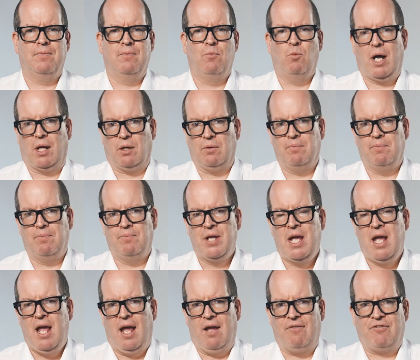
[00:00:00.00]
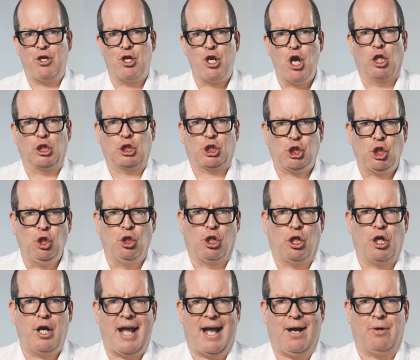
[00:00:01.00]
Well, if you're not
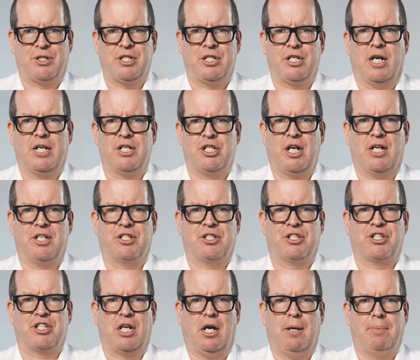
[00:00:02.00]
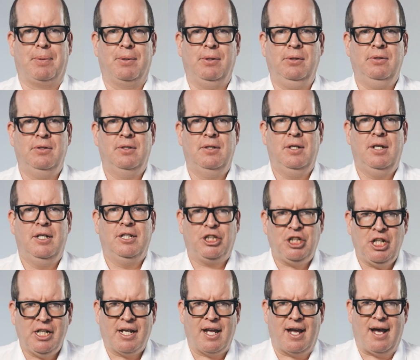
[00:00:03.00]
sure how to digest a sample,
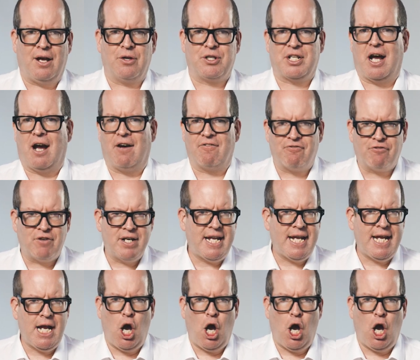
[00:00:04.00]
check out our free